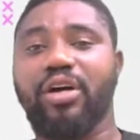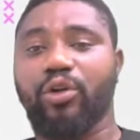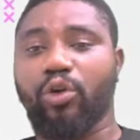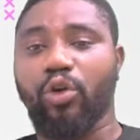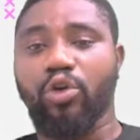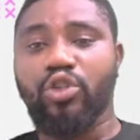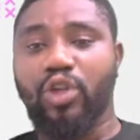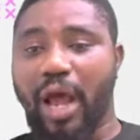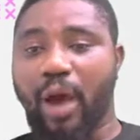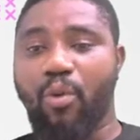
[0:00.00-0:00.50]

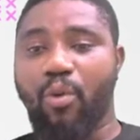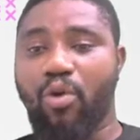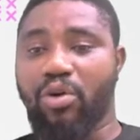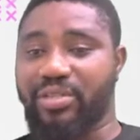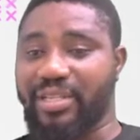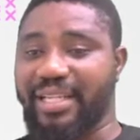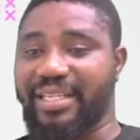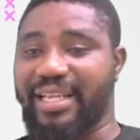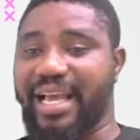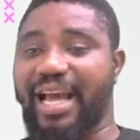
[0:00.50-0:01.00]
Those other
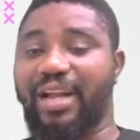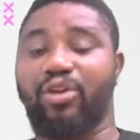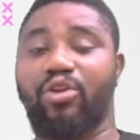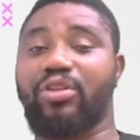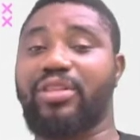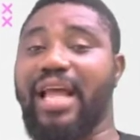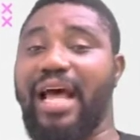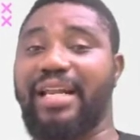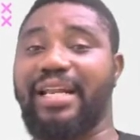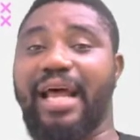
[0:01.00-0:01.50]
ones that
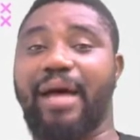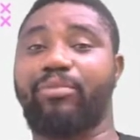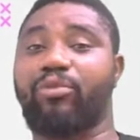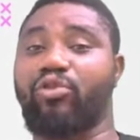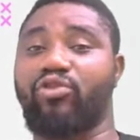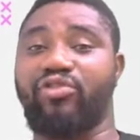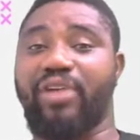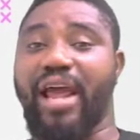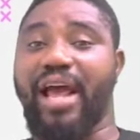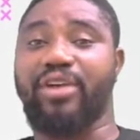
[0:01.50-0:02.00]
cannot adapt
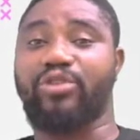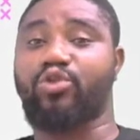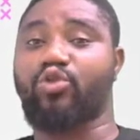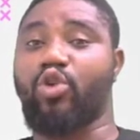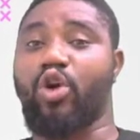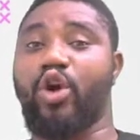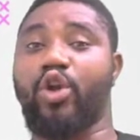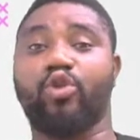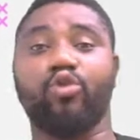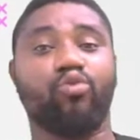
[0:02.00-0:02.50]
to drier
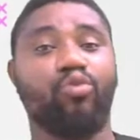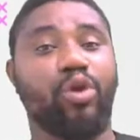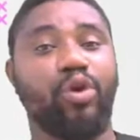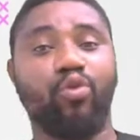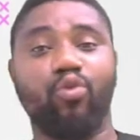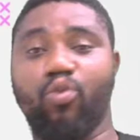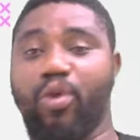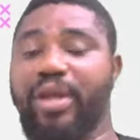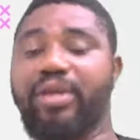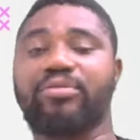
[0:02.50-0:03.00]
soil
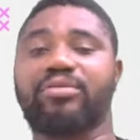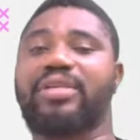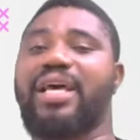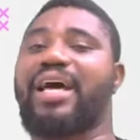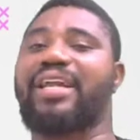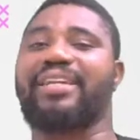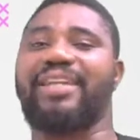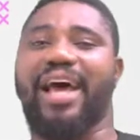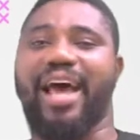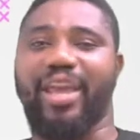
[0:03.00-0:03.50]
will wilt
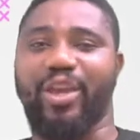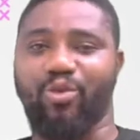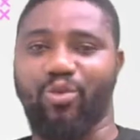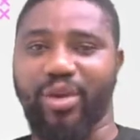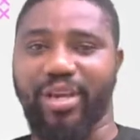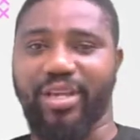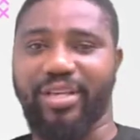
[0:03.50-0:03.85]
and die away.